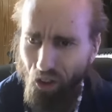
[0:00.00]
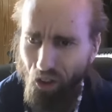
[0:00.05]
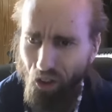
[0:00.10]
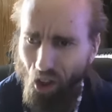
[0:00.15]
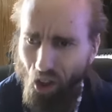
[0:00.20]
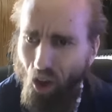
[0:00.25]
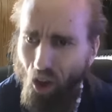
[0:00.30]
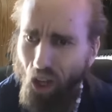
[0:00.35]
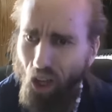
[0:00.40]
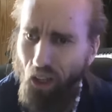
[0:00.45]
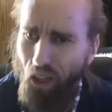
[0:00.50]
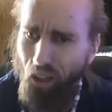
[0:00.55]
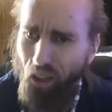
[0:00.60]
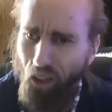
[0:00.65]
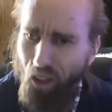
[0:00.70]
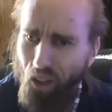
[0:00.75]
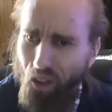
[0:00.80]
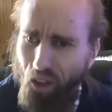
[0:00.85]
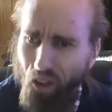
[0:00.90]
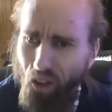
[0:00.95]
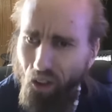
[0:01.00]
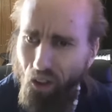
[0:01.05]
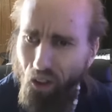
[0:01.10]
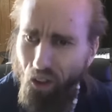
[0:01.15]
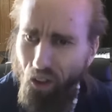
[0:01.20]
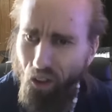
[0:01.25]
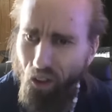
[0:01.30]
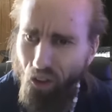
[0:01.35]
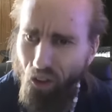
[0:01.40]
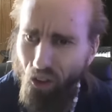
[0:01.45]
Don't like it?
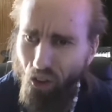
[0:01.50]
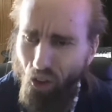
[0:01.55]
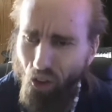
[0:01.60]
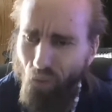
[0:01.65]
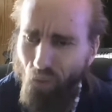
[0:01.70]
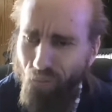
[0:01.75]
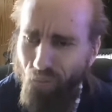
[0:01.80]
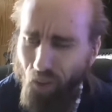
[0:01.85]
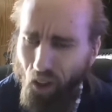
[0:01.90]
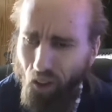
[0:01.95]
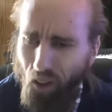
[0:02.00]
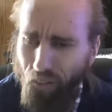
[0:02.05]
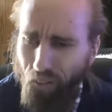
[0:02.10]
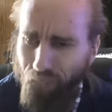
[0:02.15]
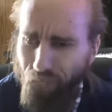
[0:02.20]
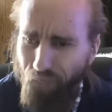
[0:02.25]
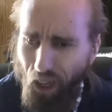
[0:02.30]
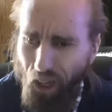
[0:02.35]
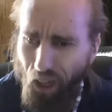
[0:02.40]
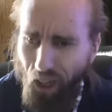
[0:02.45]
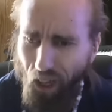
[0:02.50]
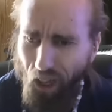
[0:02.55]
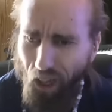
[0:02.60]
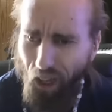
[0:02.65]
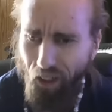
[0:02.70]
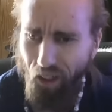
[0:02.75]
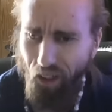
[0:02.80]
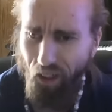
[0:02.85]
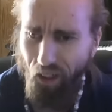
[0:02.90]
Too fucking bad.